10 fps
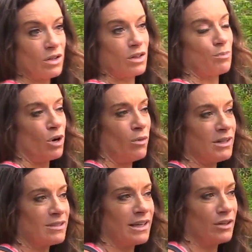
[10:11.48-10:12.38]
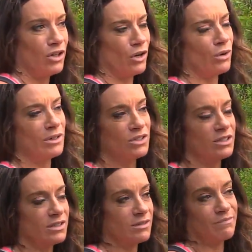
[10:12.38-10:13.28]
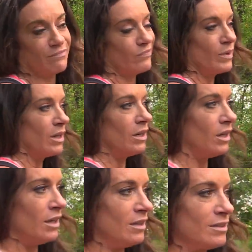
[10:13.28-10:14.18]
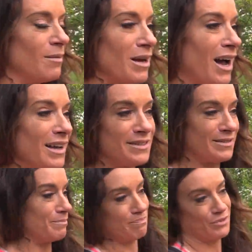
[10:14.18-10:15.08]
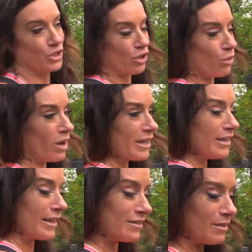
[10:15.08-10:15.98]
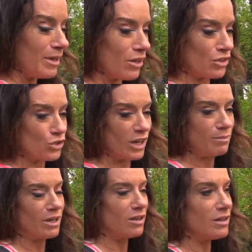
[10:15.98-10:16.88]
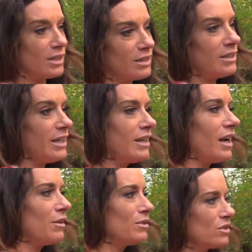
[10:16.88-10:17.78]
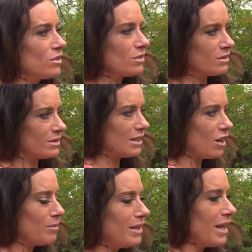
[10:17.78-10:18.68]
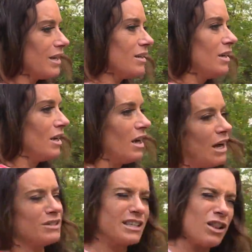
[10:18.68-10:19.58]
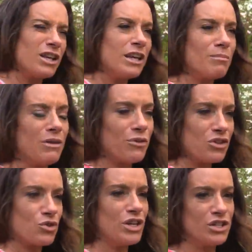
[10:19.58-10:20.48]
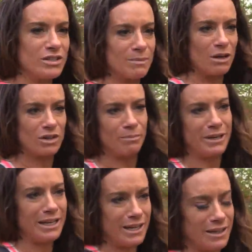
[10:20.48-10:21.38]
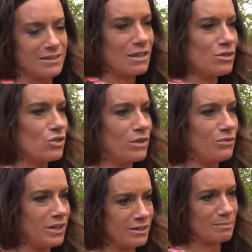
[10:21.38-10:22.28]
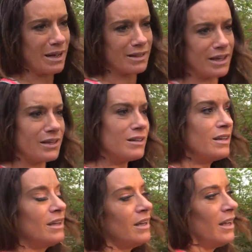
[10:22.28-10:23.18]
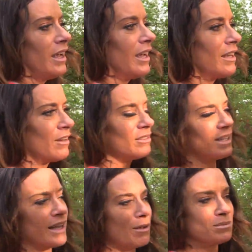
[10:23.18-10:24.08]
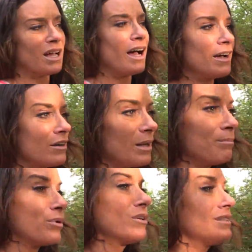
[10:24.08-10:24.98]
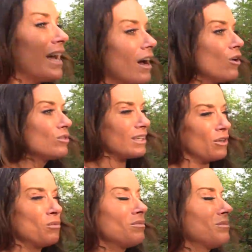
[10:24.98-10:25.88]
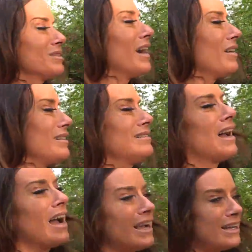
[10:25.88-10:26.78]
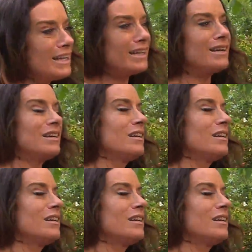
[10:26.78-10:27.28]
The pro wrestling, I was just some guy started walking next to me on the treadmill, and he kind of was telling me that I was telling him my frustrations about competing because I was doing fitness back then, and I was saying I'm tired, I'm burnt out, I'm tired of dieting.